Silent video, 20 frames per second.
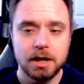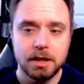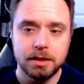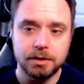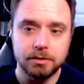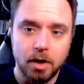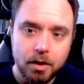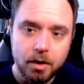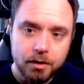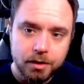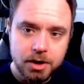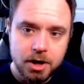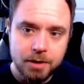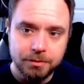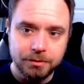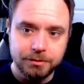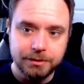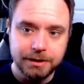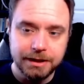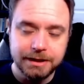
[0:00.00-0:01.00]
There are a
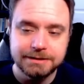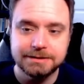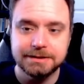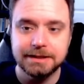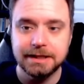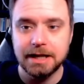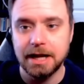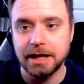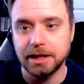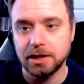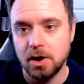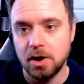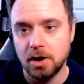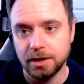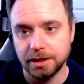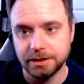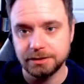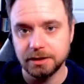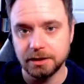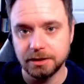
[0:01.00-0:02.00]
couple things that
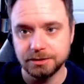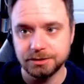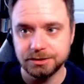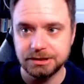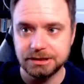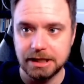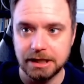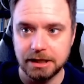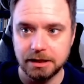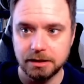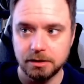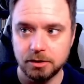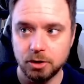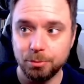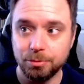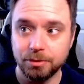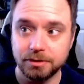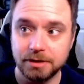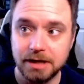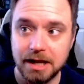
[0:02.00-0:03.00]
Iconic does that
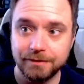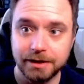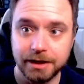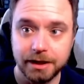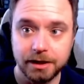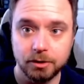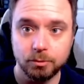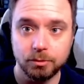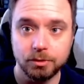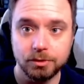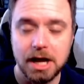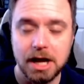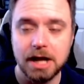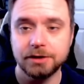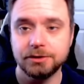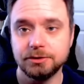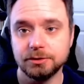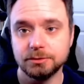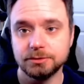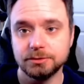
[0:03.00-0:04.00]
Notebook Navigator will
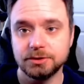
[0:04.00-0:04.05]
not do.